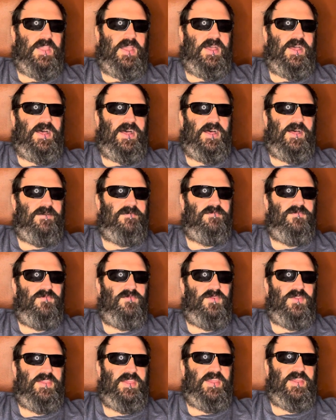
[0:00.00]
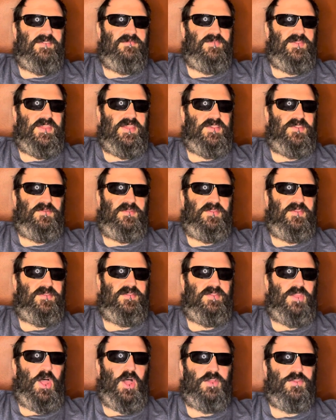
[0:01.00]
um, when they when they do this
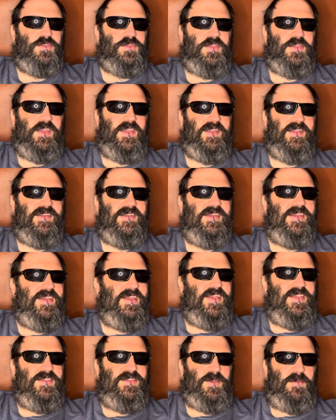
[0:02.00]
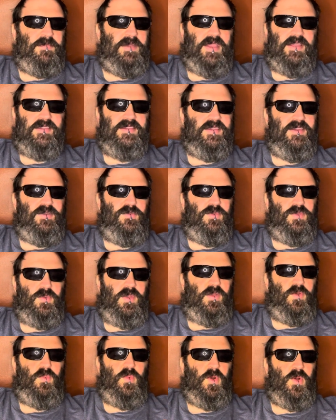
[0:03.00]
launch thing. So I'm guessing it was
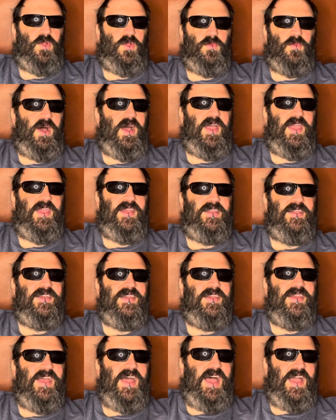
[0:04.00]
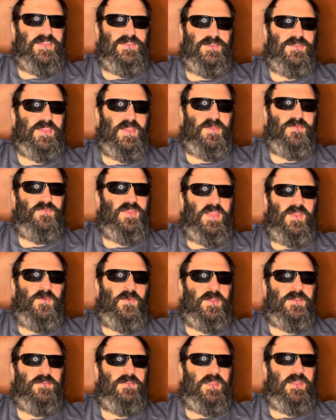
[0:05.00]
like worldwide. I just, I really
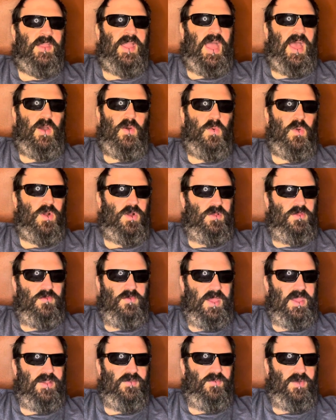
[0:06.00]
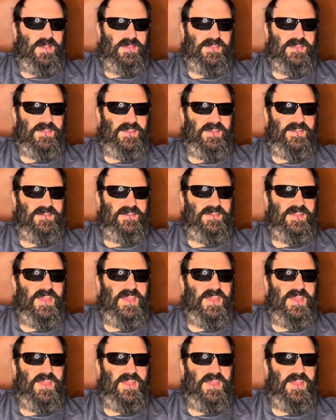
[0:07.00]
wonder like how worldwide was it?